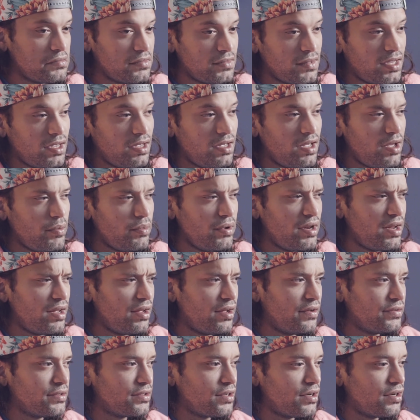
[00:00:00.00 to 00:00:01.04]
Yeah, I mean,
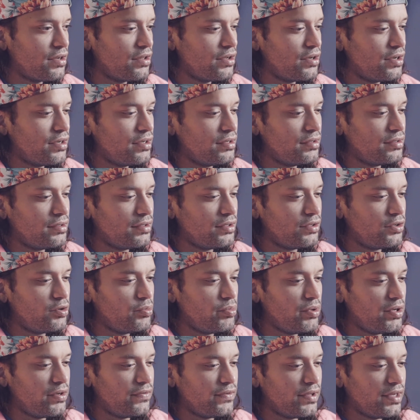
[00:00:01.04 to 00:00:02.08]
I started learning a little
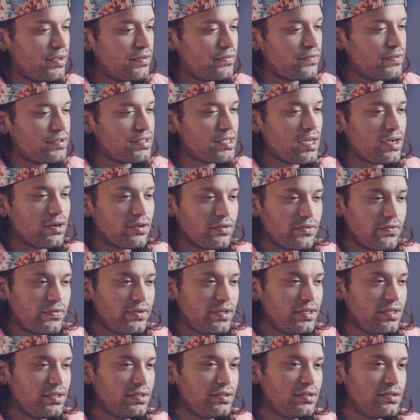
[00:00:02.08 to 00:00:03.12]
bit of like
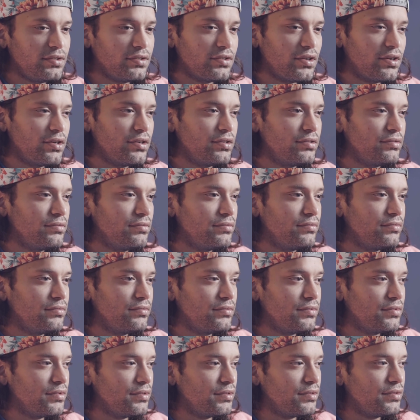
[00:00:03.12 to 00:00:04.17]
photography, starting
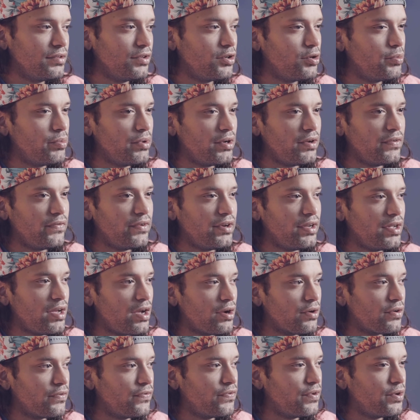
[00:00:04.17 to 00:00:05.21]
a little bit of
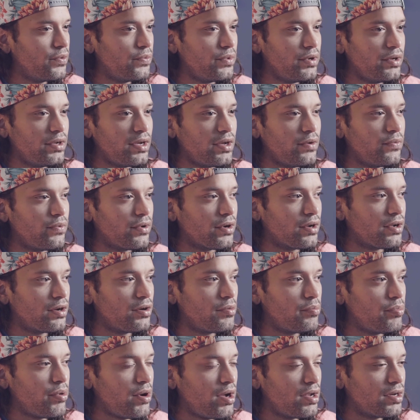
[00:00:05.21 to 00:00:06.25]
videography. I work on
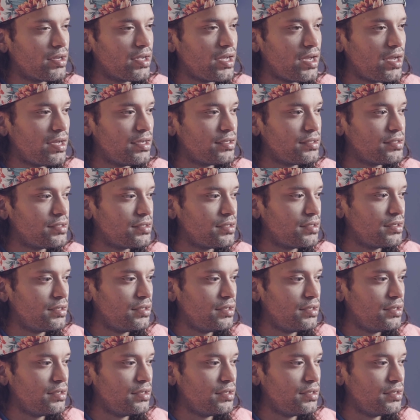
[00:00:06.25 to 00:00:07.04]
a podcast.